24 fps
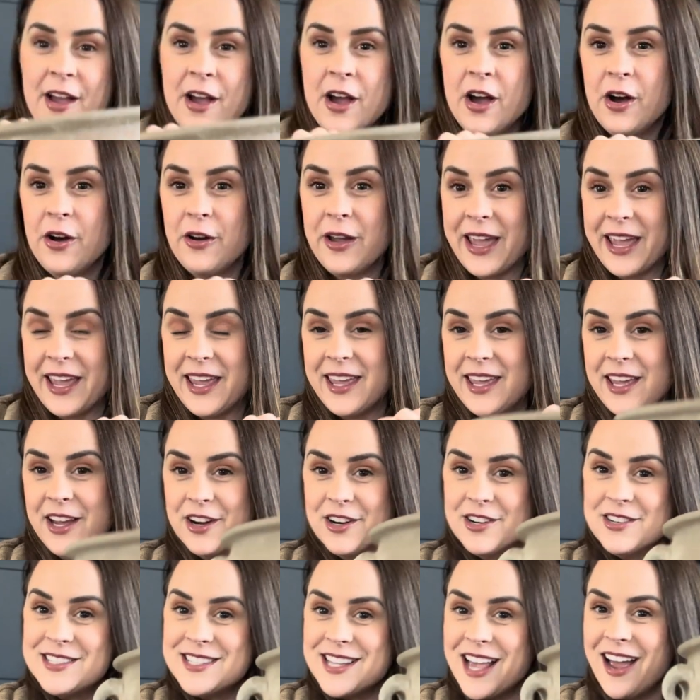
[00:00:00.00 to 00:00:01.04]
Okay,
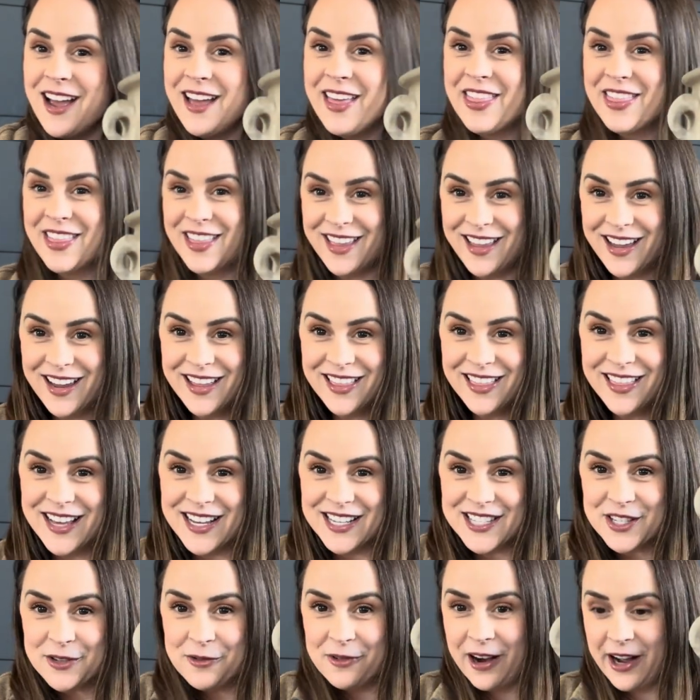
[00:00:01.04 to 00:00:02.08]
here's
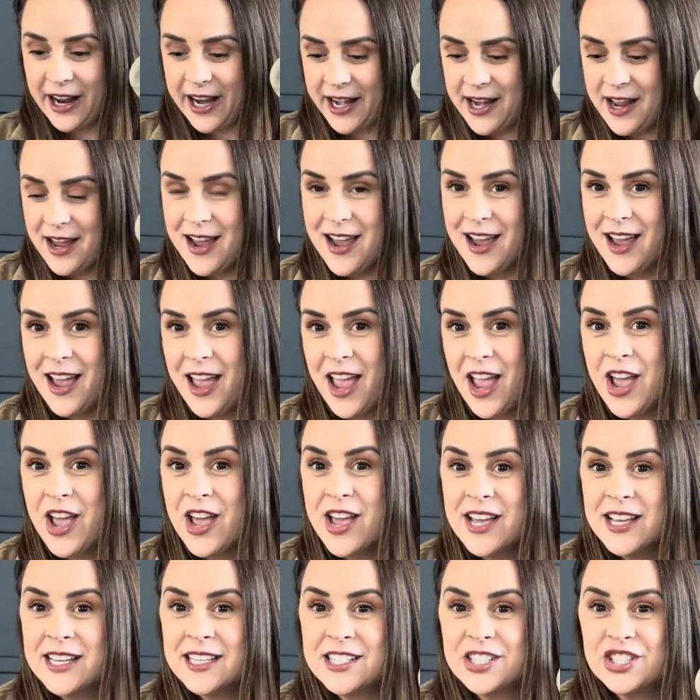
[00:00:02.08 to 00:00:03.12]
this one.
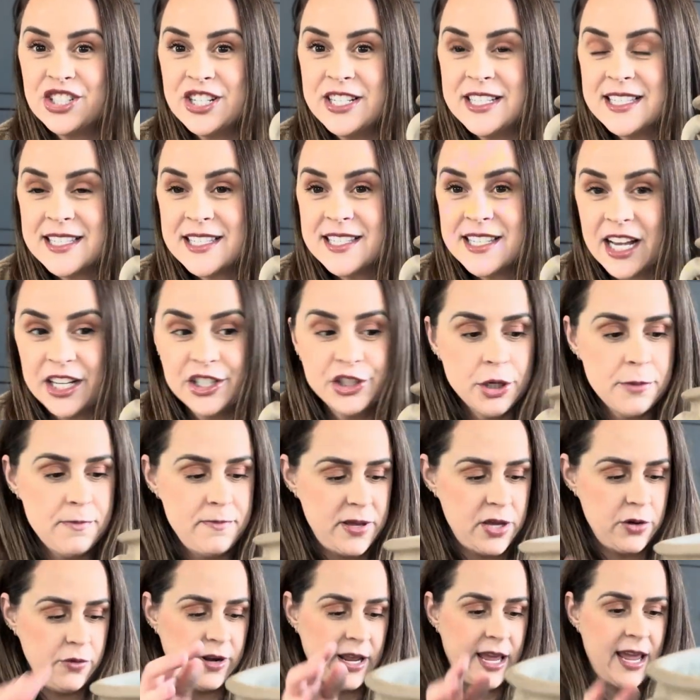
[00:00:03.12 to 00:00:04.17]
She's such a
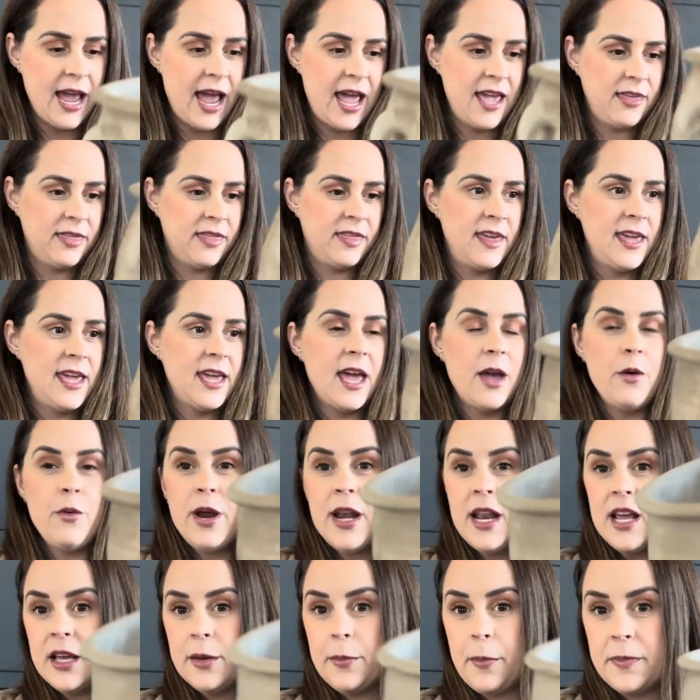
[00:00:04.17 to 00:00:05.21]
beauty. I think I
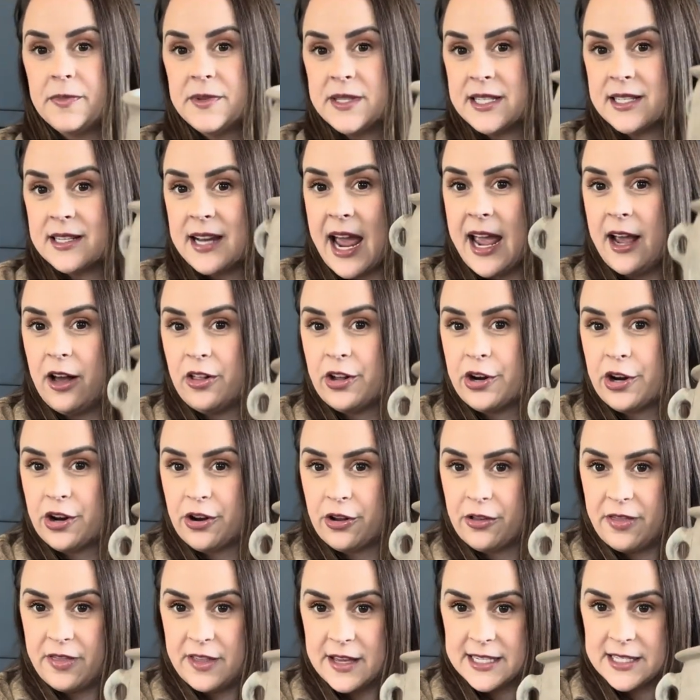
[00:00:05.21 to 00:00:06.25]
would style her
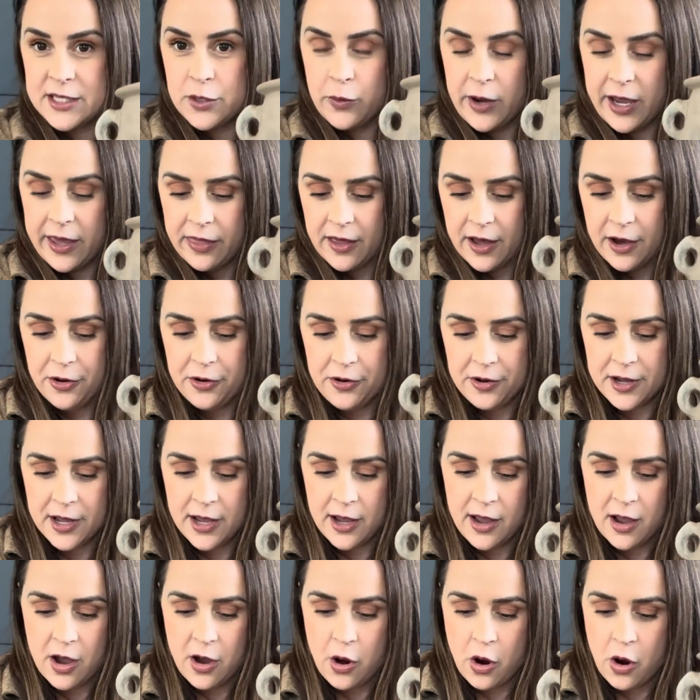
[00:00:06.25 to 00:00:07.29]
this way though,
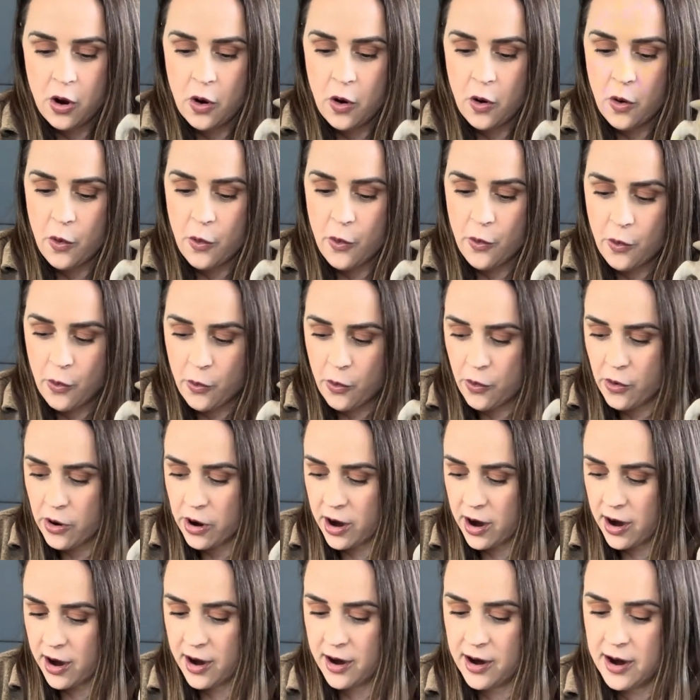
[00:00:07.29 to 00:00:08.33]

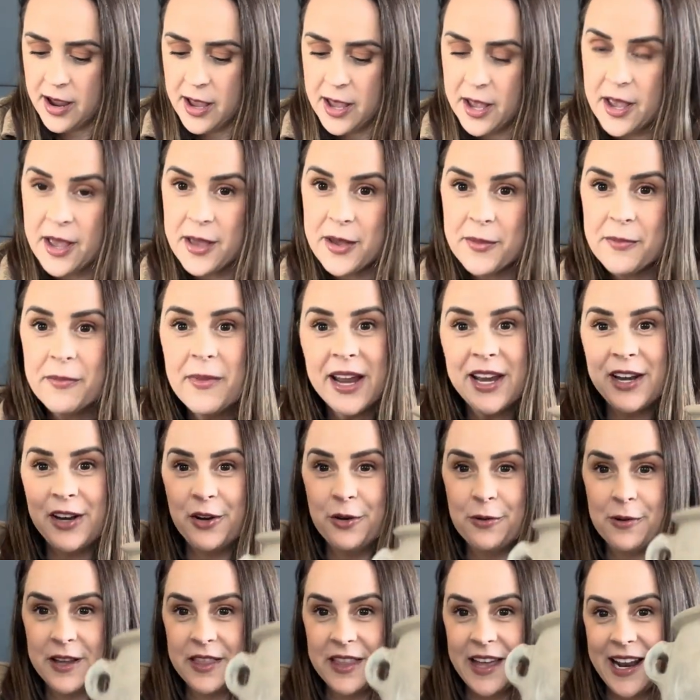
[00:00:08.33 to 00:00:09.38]
or my new
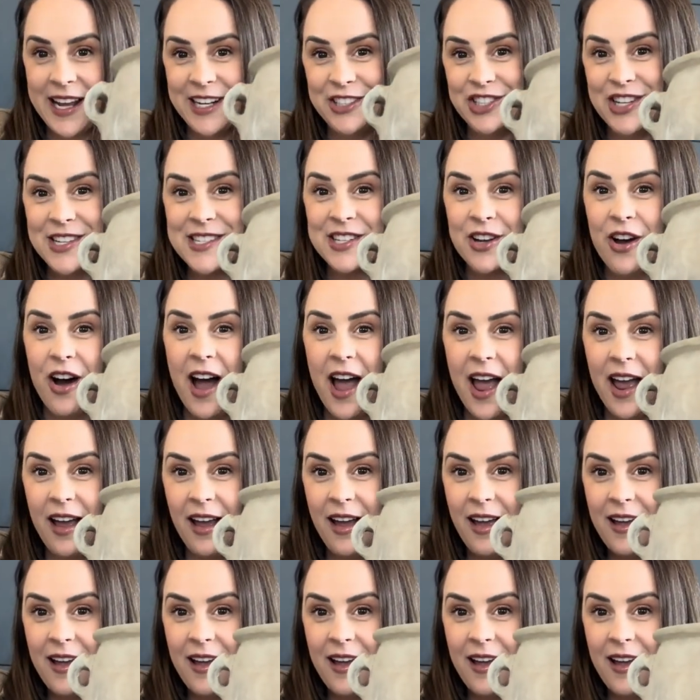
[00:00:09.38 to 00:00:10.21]
one that I just got.